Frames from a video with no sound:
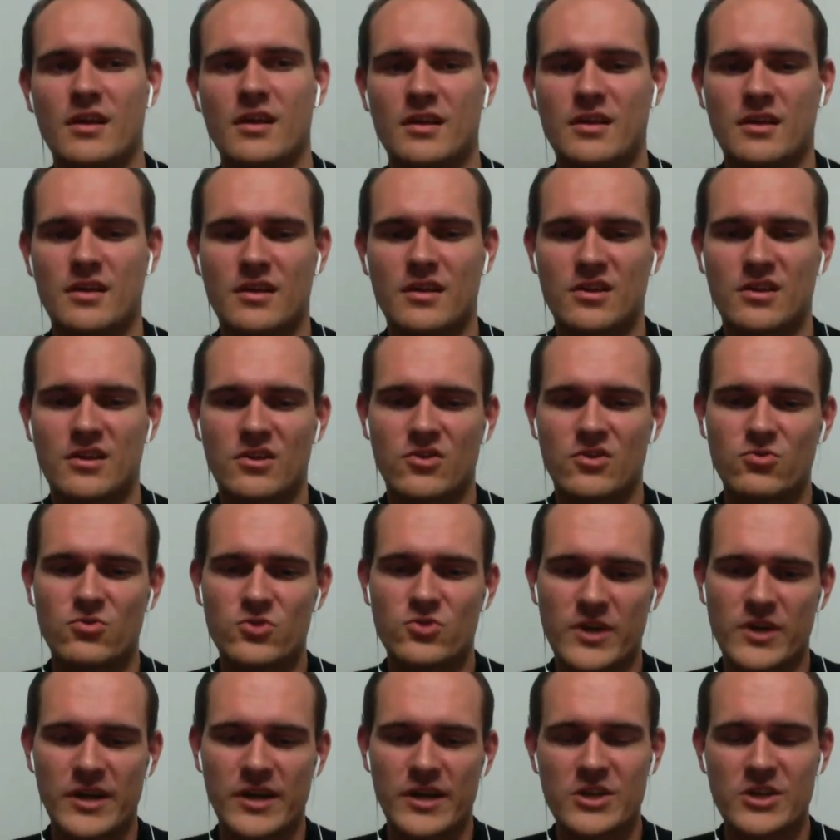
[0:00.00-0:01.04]
to
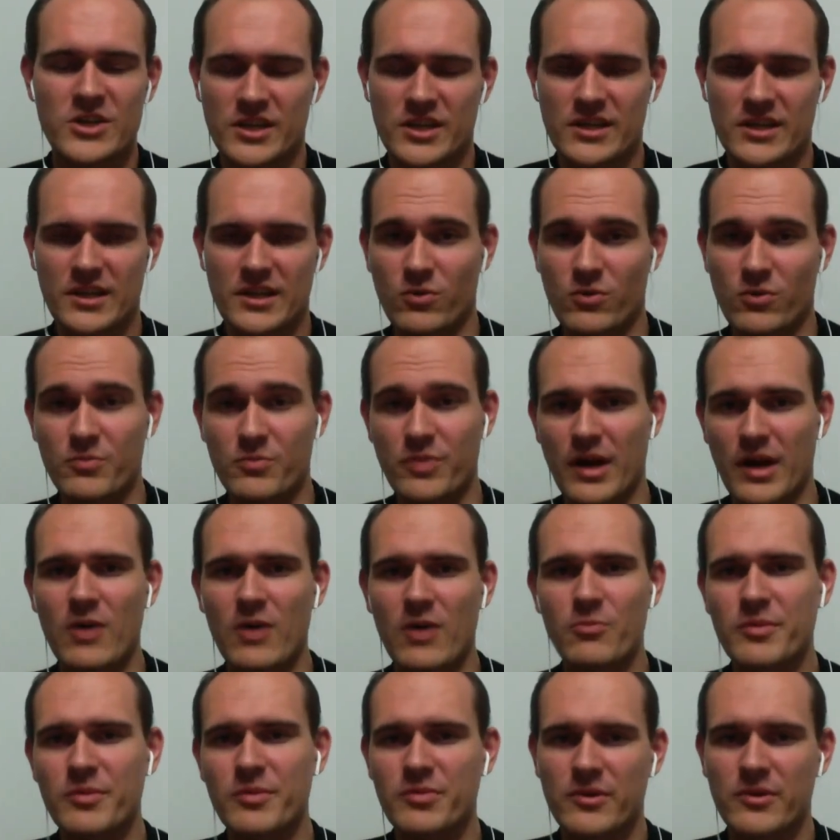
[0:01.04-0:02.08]
try and check out how
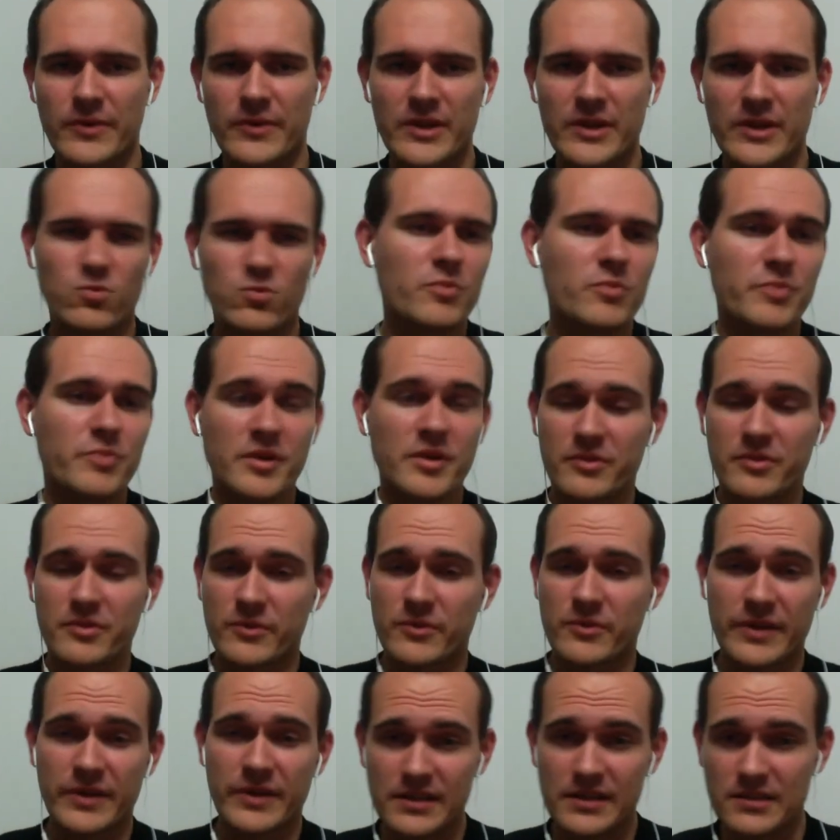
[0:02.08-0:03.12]
people read, what people
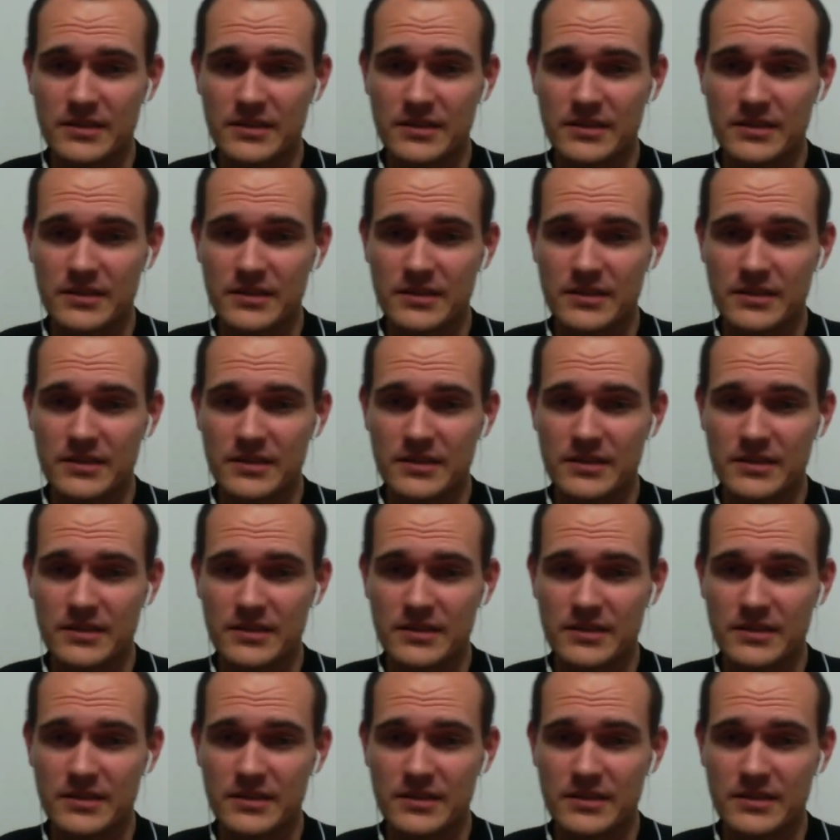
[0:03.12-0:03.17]
read,